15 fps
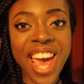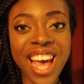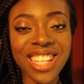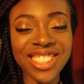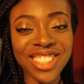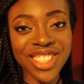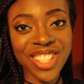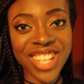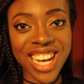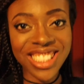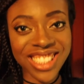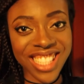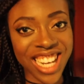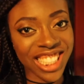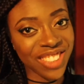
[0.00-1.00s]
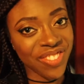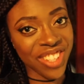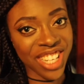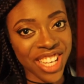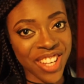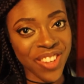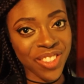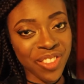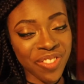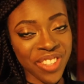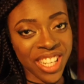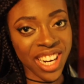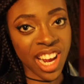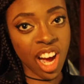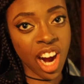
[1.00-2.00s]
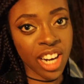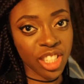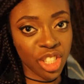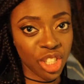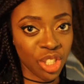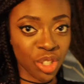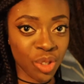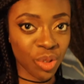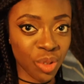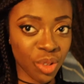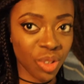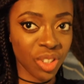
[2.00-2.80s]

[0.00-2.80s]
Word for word: and see you guys in the next video. Don't forget I heart you.